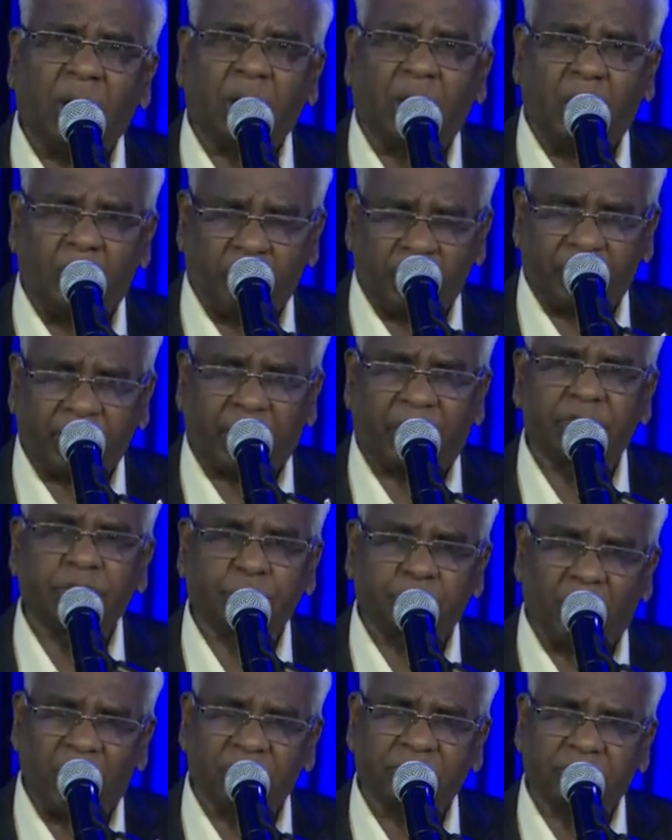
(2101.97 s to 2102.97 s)
or our
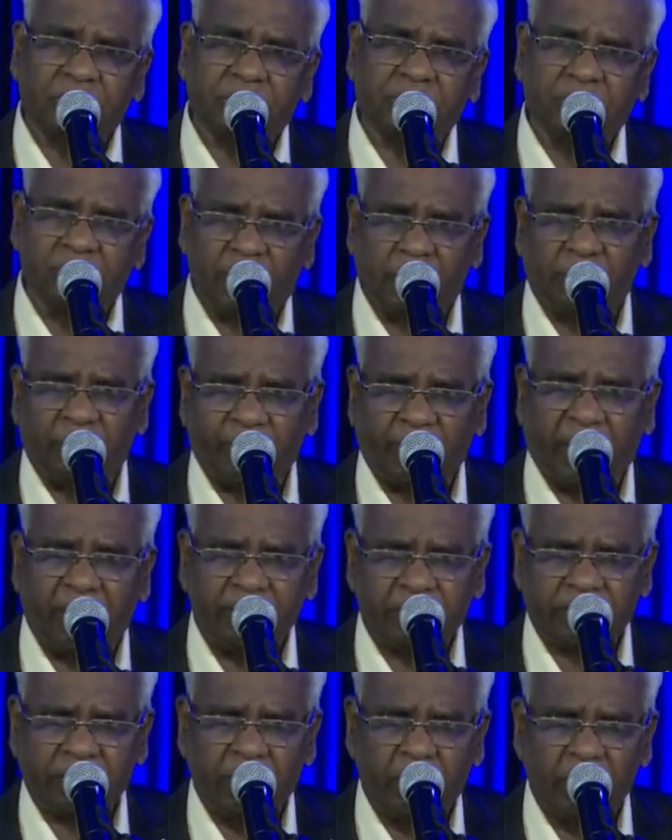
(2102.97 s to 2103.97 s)
trespasses, dear
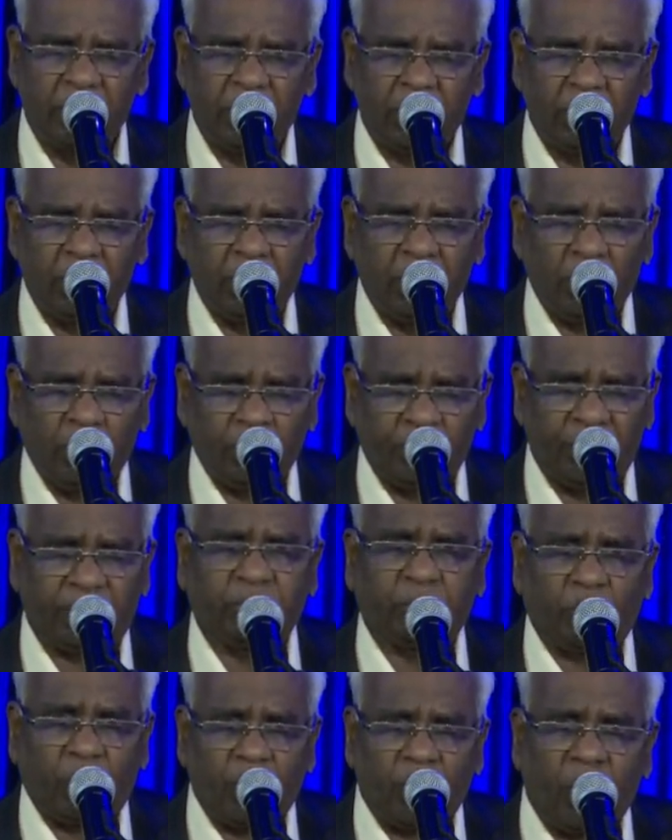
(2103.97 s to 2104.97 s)
friends.
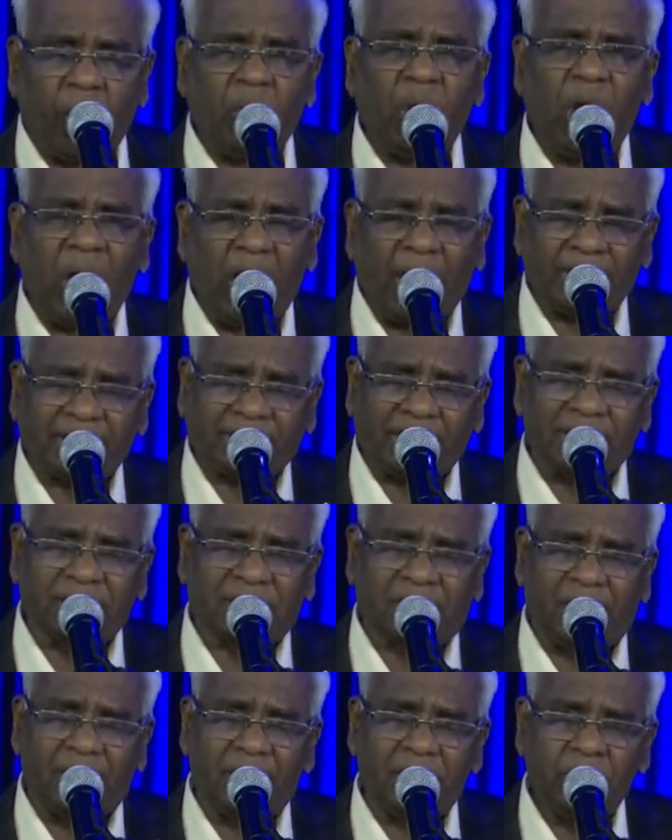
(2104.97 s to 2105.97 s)
With
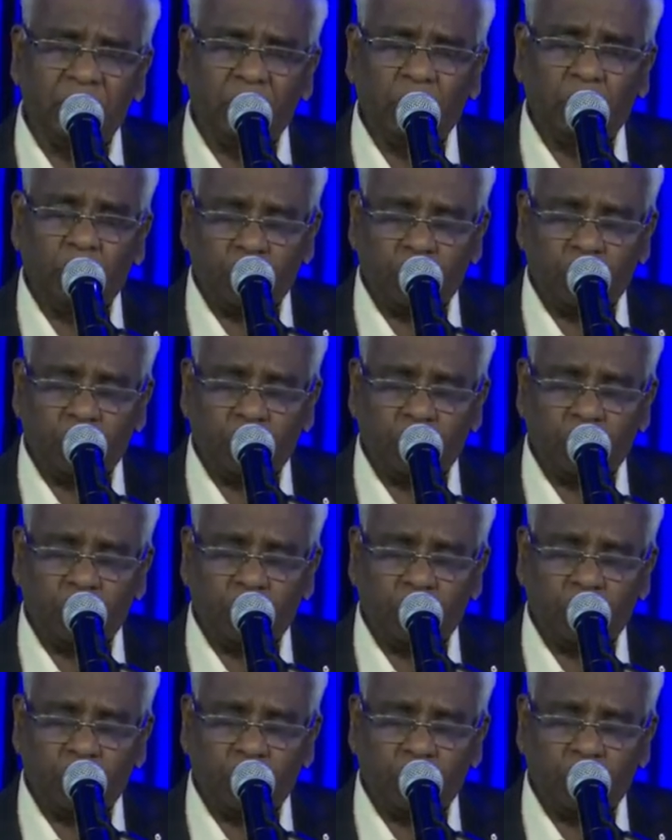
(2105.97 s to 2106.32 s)
wholeheartedly,